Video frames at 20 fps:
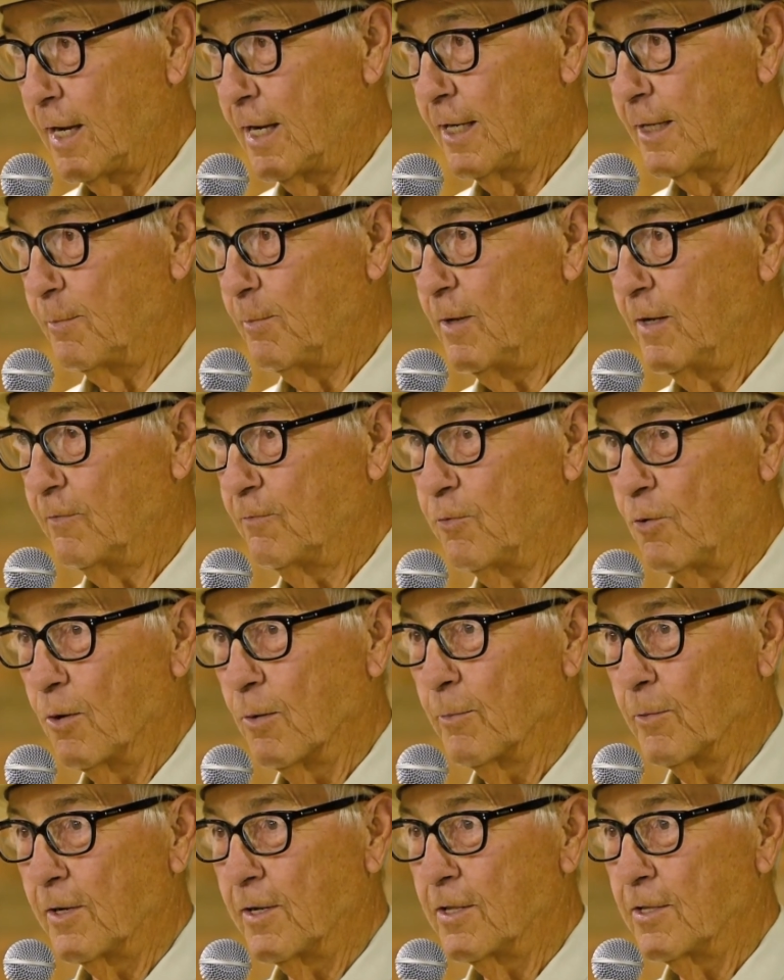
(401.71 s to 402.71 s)
I'd have been
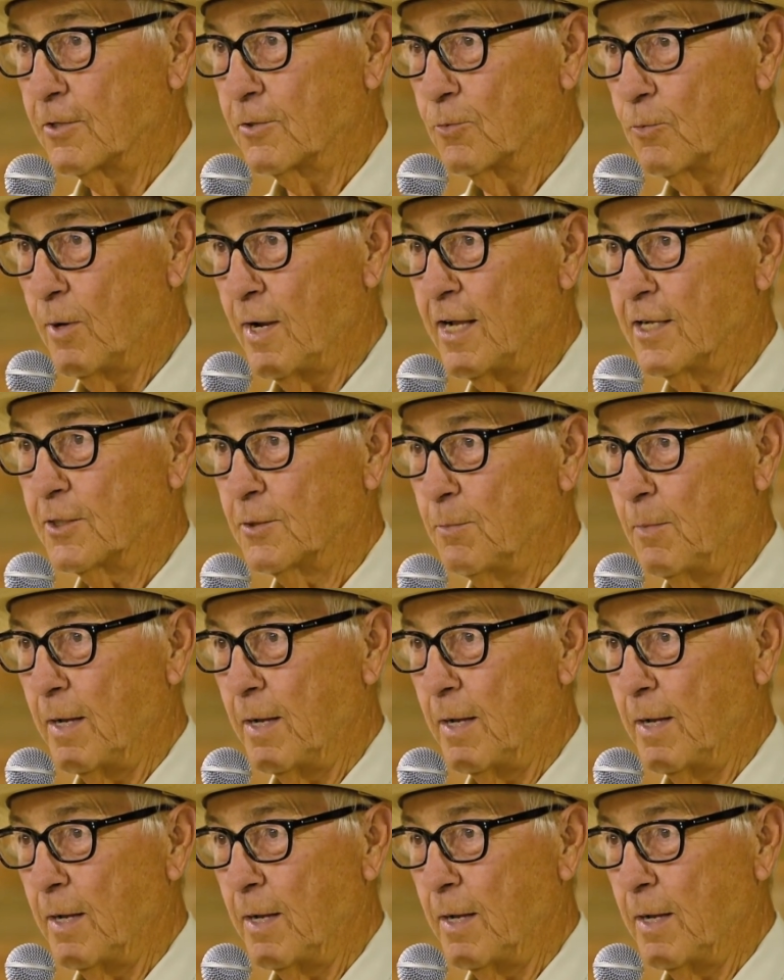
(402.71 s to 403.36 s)
foreman of this ranch